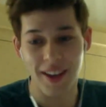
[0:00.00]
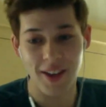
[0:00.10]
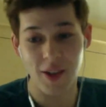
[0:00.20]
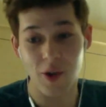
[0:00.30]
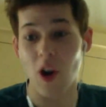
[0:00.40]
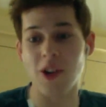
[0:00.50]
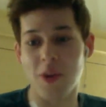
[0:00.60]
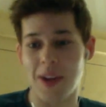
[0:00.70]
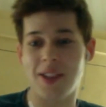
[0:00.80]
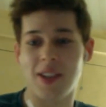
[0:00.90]
not to
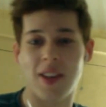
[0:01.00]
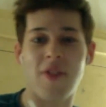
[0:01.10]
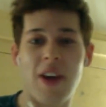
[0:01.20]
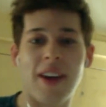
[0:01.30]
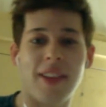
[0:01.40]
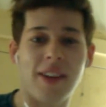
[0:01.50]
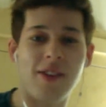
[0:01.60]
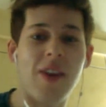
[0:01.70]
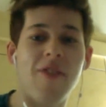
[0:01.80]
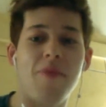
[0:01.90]
mention the fact that
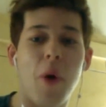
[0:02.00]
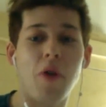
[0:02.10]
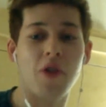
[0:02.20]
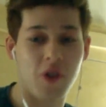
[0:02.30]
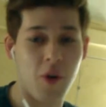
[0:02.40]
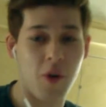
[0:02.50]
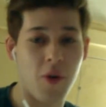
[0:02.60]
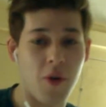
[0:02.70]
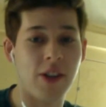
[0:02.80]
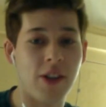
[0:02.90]
they've both shown
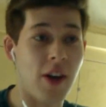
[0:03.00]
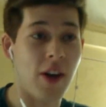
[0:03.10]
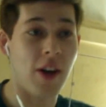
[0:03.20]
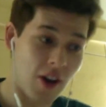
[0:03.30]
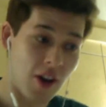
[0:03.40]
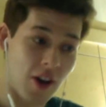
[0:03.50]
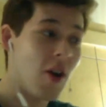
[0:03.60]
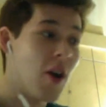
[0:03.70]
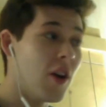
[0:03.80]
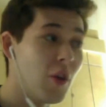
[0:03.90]
each other
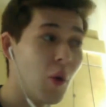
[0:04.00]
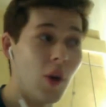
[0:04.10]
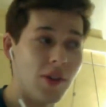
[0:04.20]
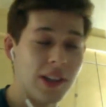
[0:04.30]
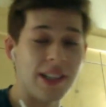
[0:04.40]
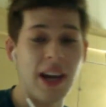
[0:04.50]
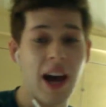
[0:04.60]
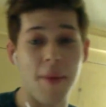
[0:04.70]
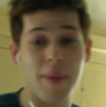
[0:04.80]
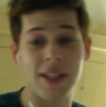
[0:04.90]
loyalty
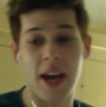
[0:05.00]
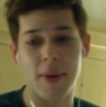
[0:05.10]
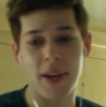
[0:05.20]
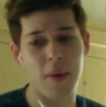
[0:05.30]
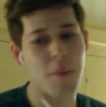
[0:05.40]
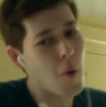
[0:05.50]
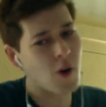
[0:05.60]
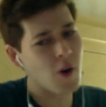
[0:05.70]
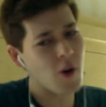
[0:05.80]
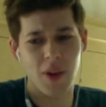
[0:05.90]
time and time again, more
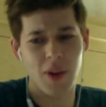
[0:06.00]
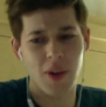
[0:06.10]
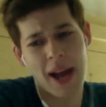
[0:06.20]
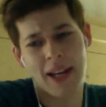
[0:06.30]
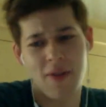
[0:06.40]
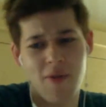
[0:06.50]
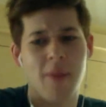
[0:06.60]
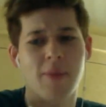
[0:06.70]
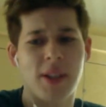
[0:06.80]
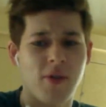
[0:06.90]
so than Maddie and
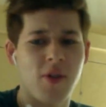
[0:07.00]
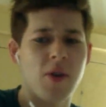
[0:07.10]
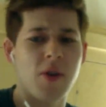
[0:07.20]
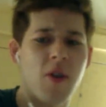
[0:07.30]
Ramsey have shown each other.